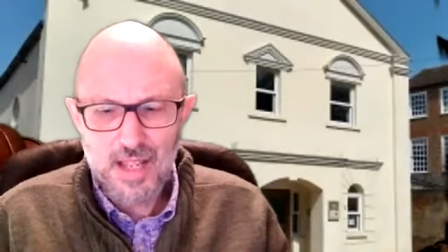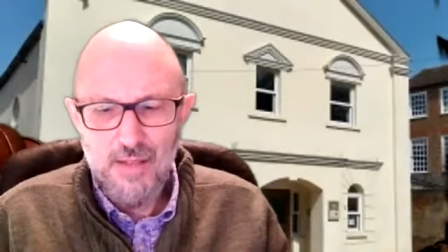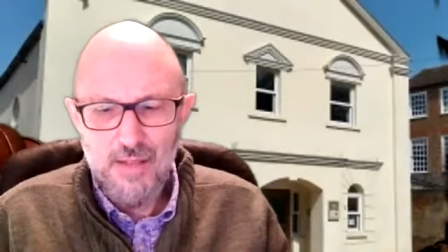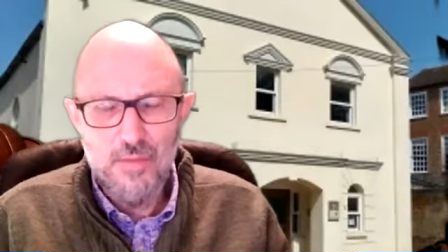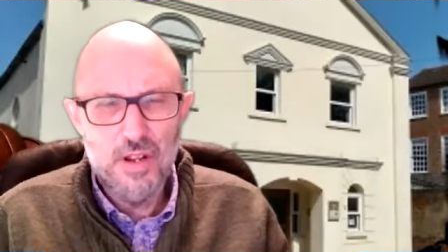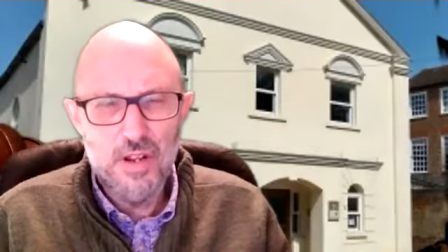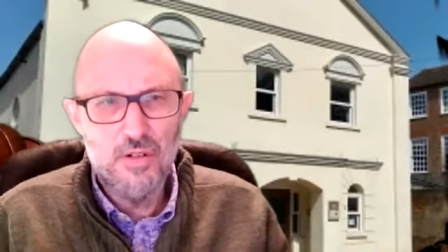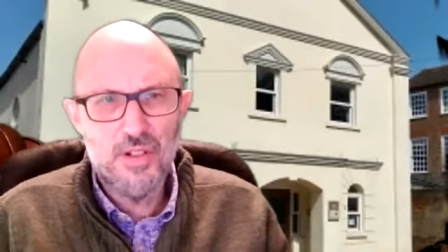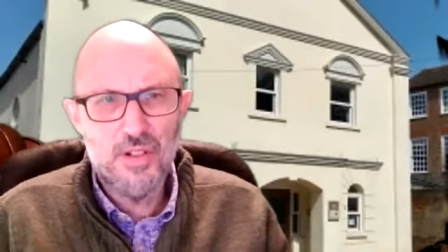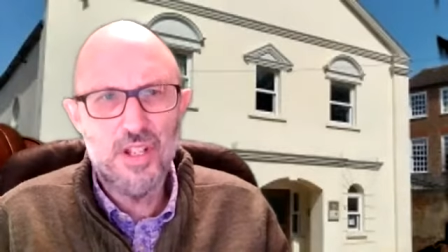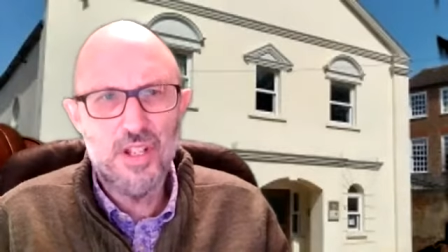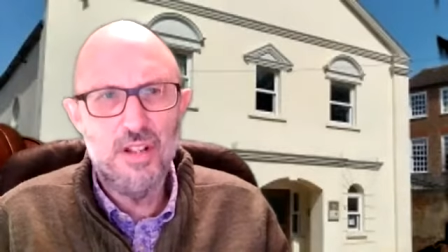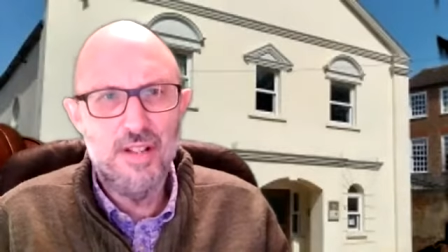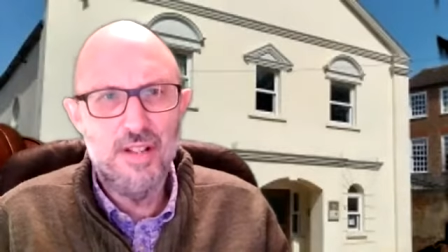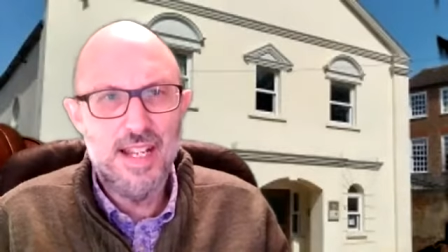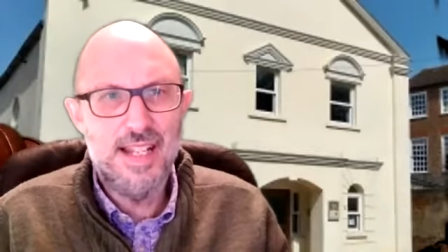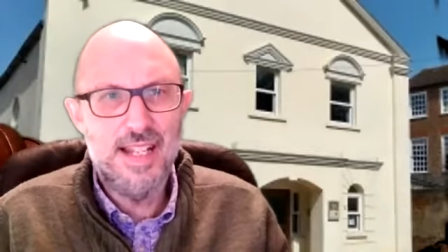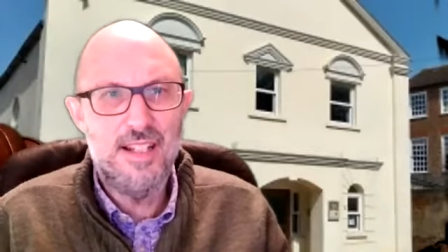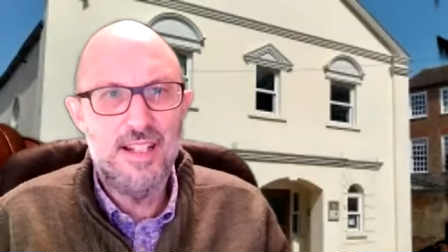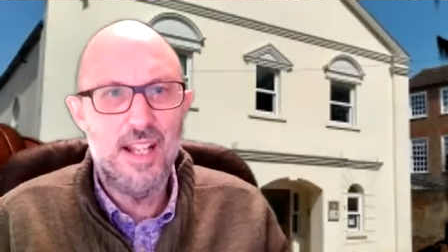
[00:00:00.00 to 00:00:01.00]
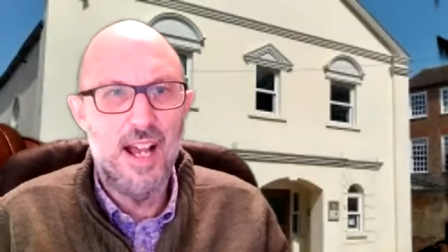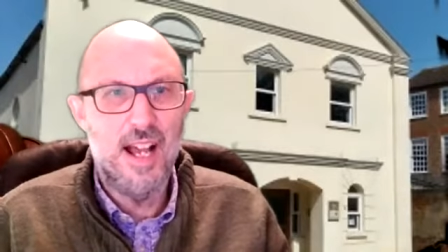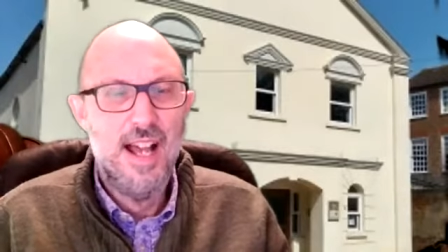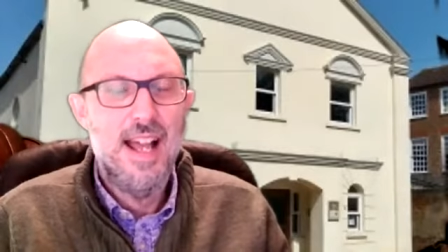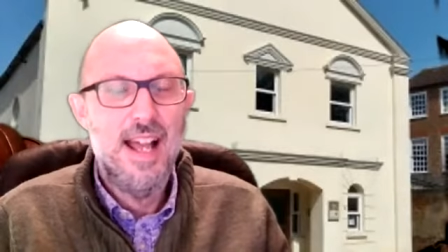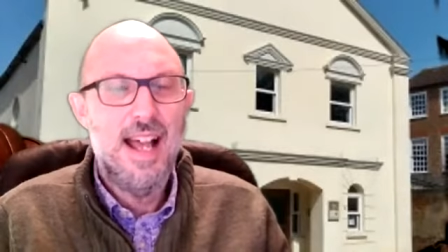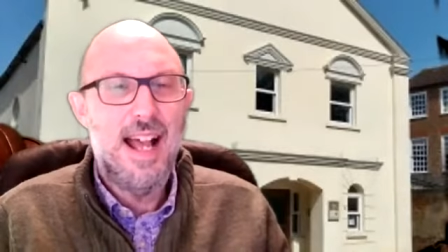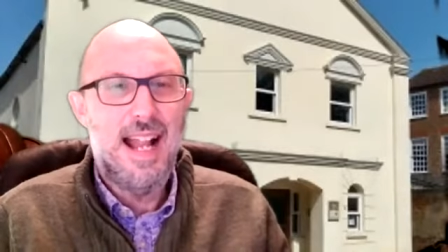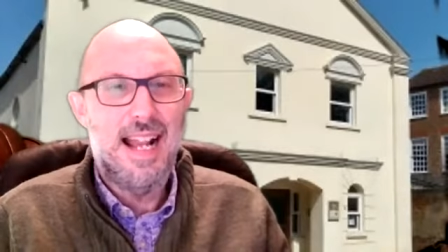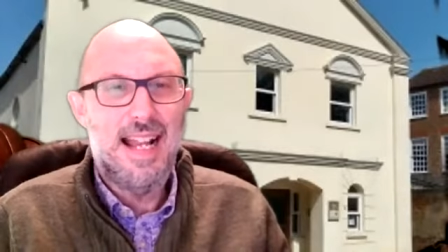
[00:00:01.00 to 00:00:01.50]
And we also need to
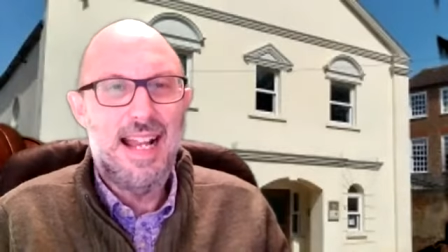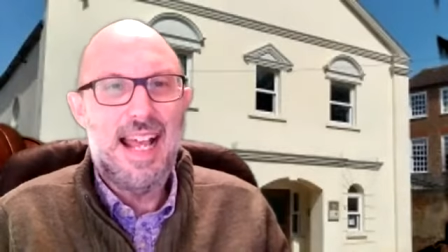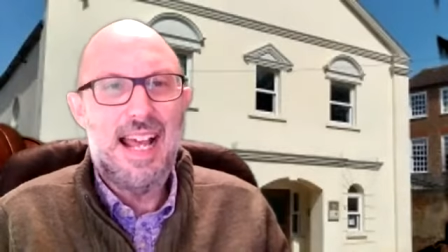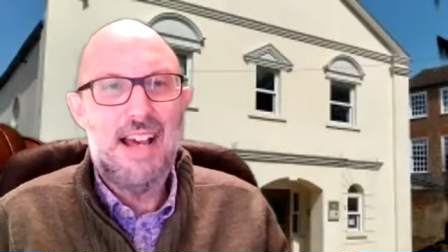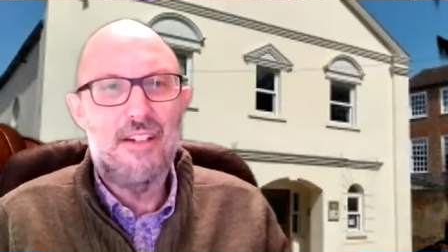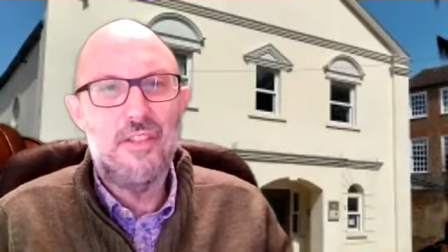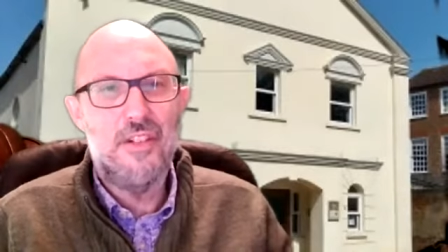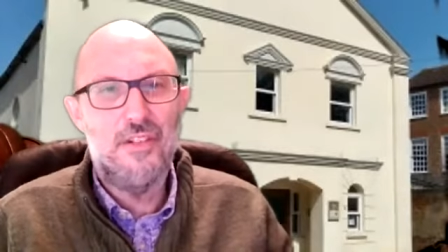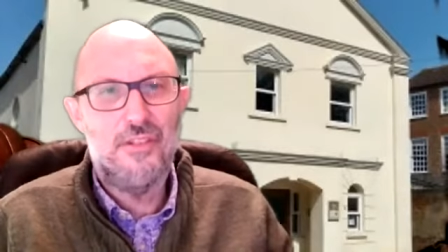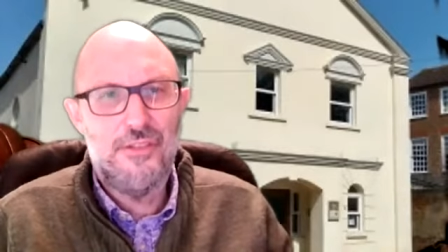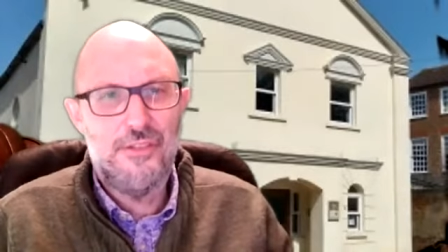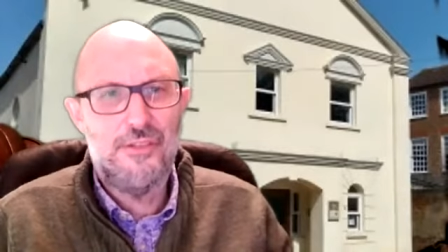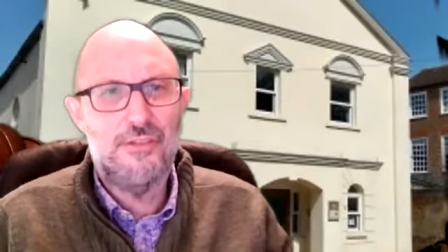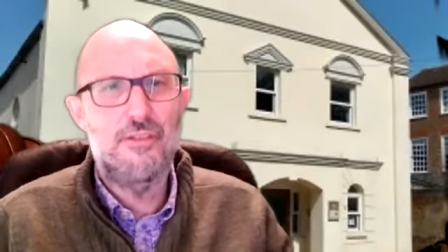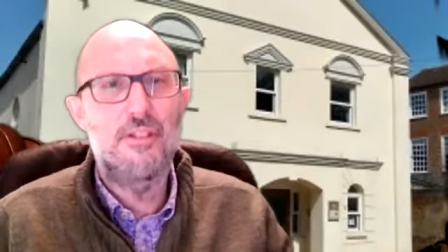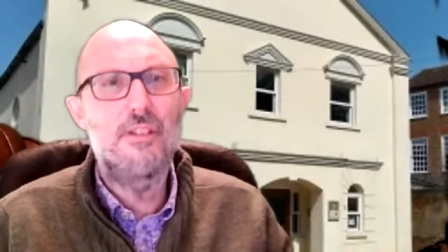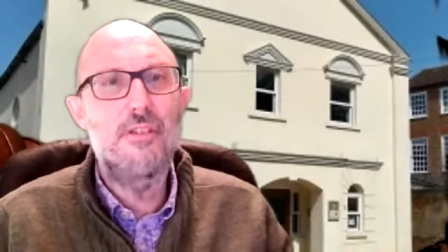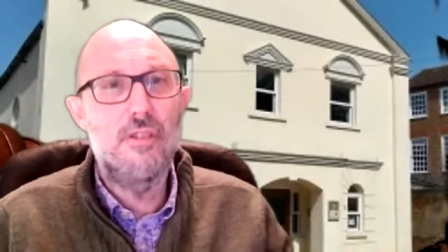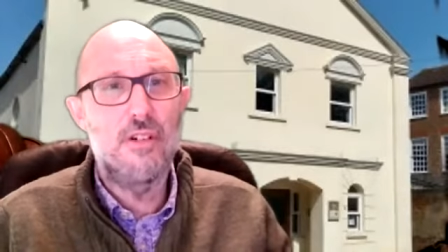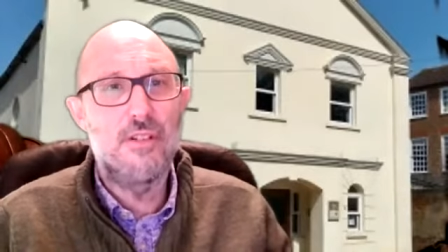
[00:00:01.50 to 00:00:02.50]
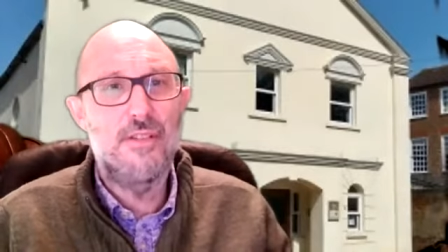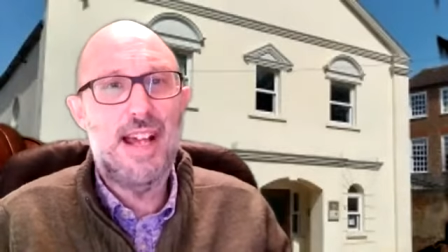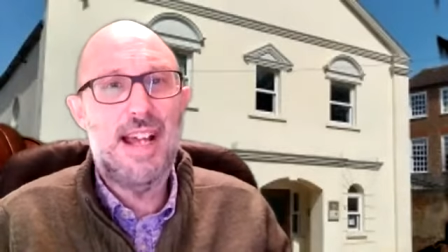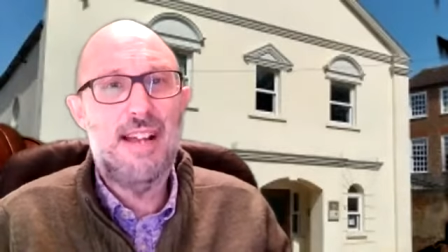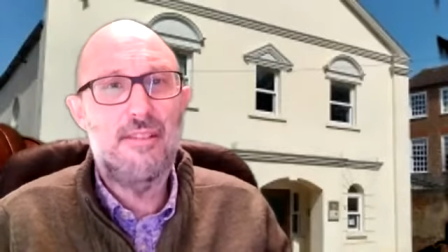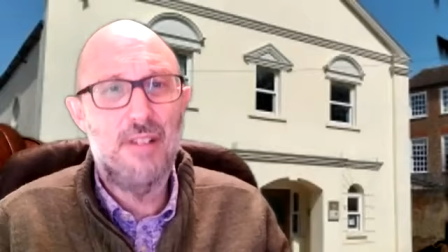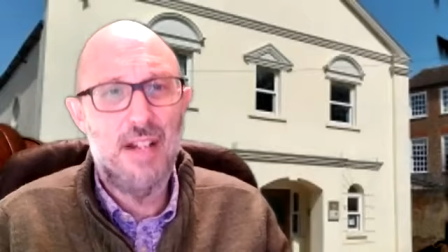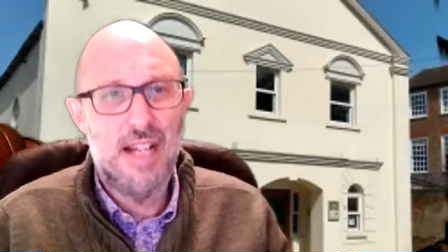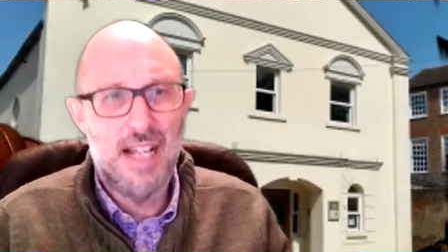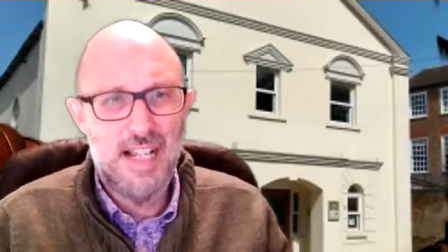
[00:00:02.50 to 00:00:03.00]
allow the fruit of
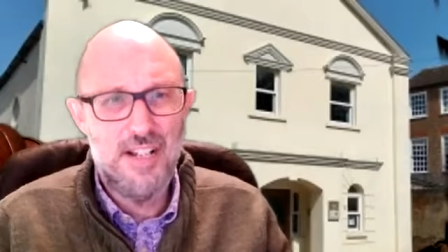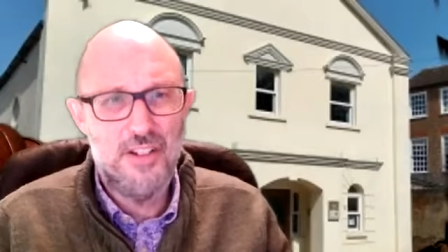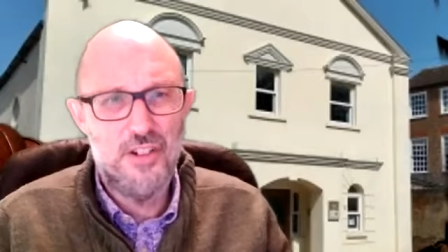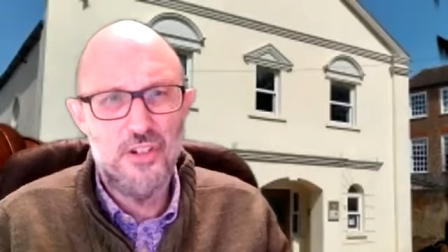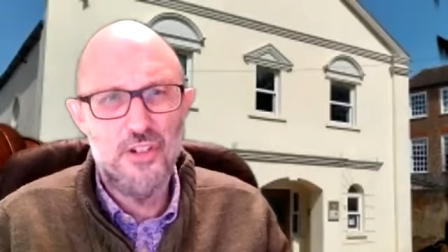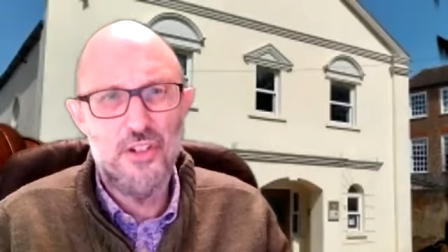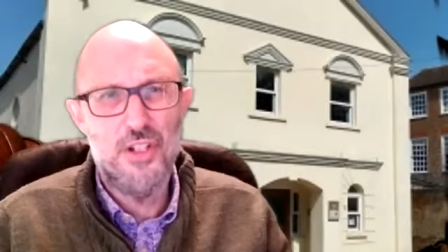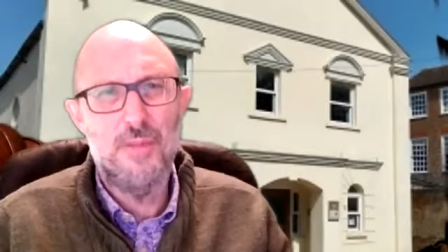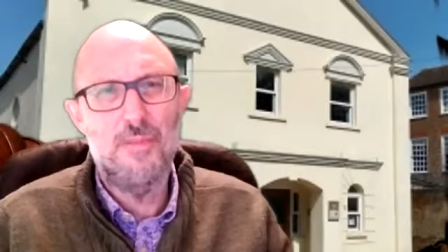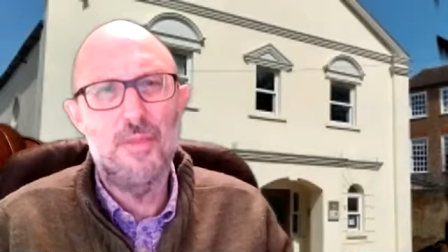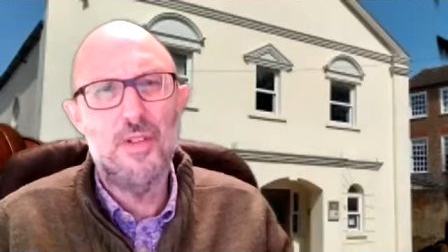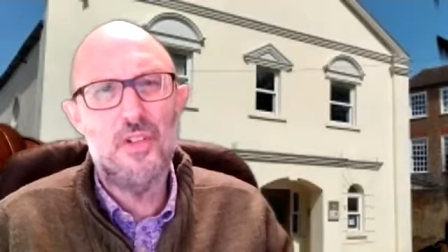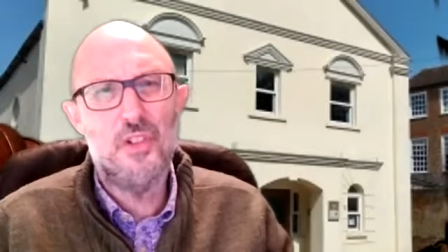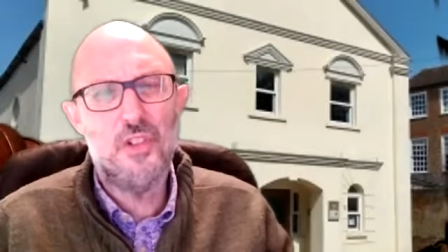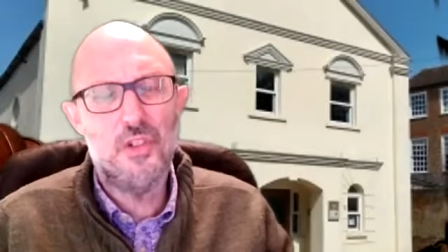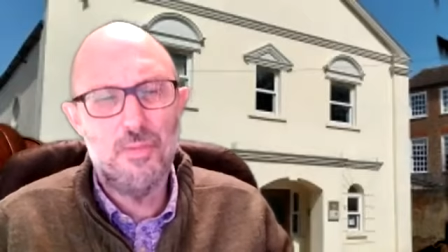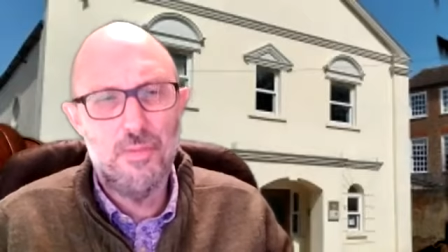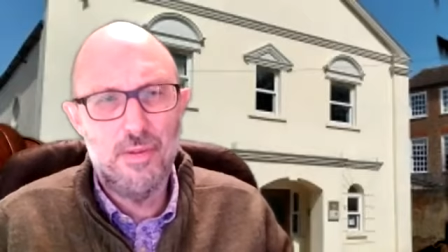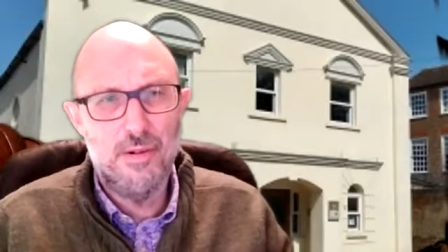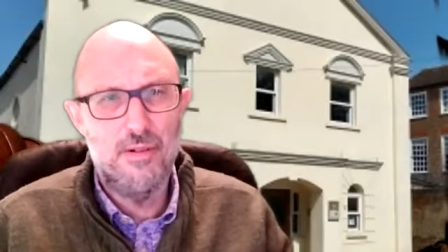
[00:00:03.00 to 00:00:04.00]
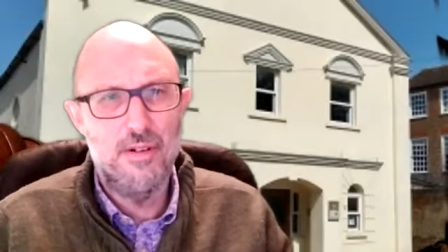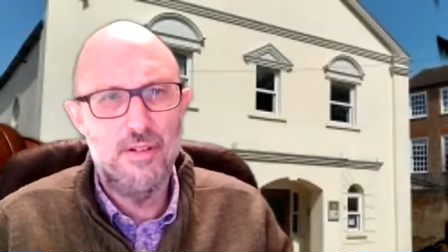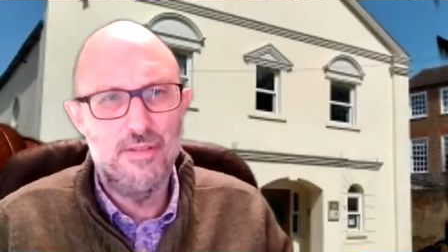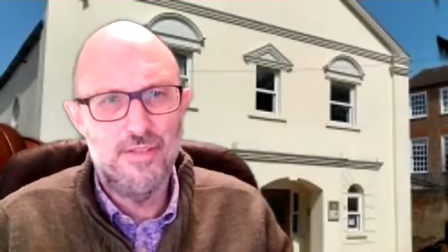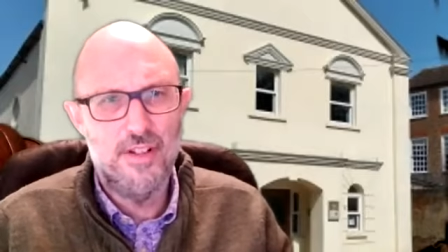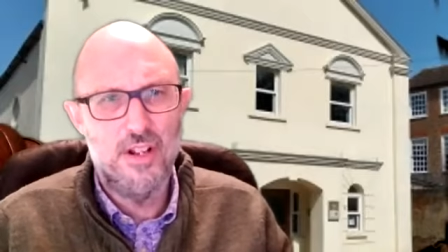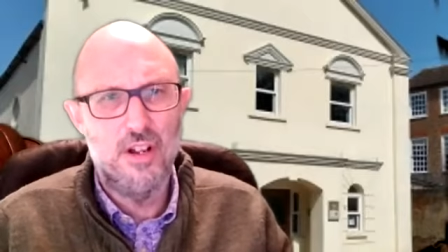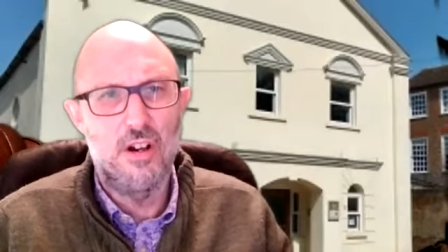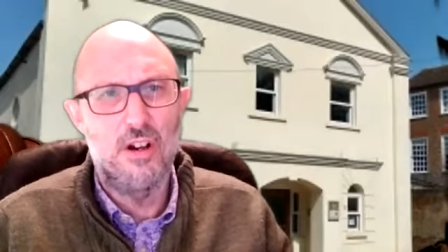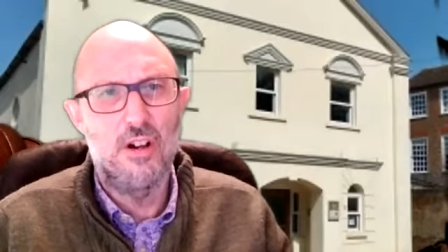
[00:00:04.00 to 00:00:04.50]
our relationship, the Spirit
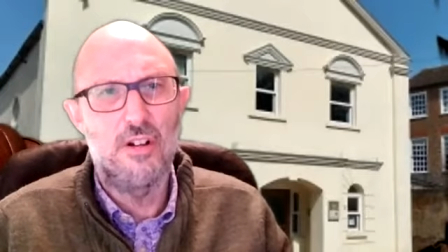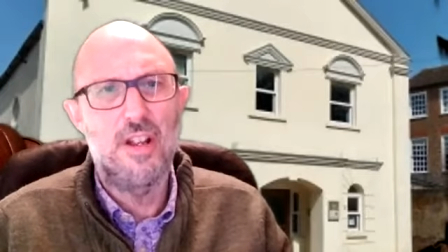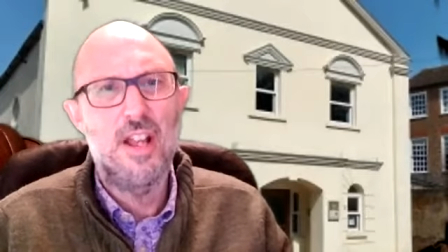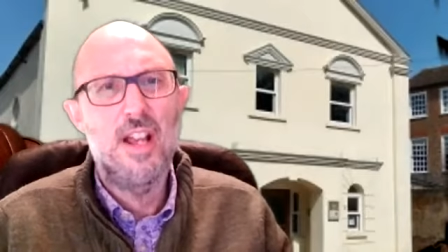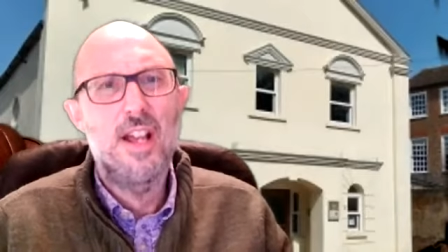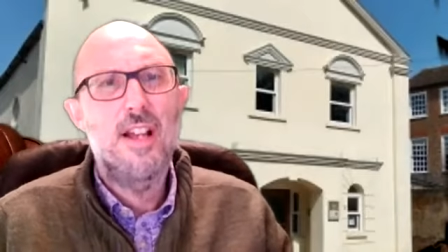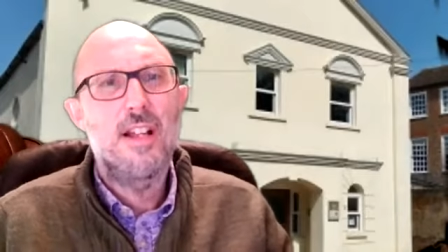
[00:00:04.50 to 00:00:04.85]
of God,